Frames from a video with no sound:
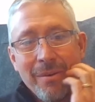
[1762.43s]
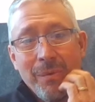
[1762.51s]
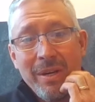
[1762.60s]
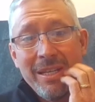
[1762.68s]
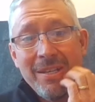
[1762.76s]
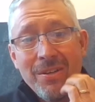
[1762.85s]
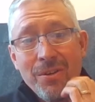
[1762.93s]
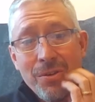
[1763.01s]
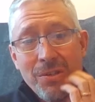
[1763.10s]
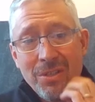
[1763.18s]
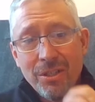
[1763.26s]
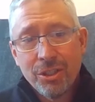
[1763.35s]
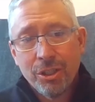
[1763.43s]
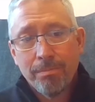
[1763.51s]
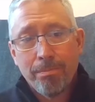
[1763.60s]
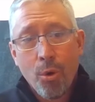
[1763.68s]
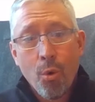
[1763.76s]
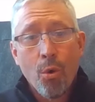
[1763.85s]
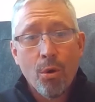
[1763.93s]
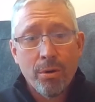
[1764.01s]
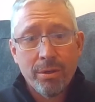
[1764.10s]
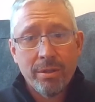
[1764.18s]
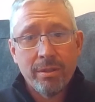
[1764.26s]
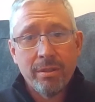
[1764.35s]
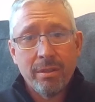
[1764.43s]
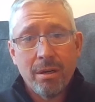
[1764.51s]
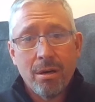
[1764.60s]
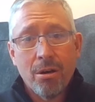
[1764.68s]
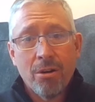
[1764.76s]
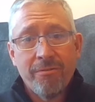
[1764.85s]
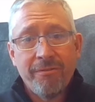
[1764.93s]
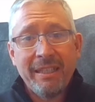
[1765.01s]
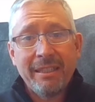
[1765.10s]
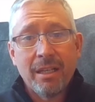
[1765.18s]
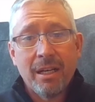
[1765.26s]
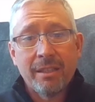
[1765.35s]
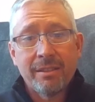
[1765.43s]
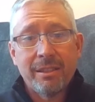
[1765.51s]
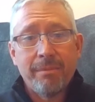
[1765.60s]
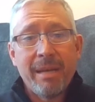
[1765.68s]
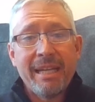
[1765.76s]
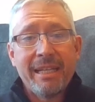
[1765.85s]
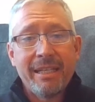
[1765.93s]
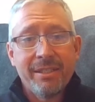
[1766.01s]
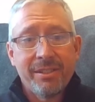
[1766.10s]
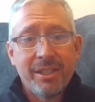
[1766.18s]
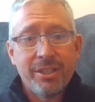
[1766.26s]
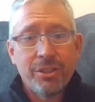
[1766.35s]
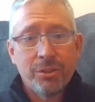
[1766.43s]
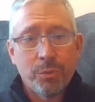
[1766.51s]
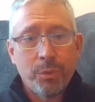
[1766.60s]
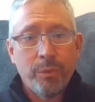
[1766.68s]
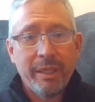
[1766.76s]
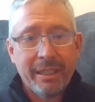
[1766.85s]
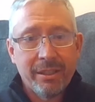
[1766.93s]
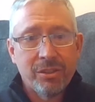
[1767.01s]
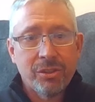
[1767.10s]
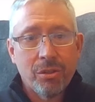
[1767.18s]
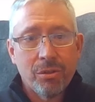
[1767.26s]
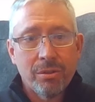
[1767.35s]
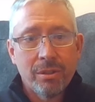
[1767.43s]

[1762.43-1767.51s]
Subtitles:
we use to support our feedlots in making decisions when we consult.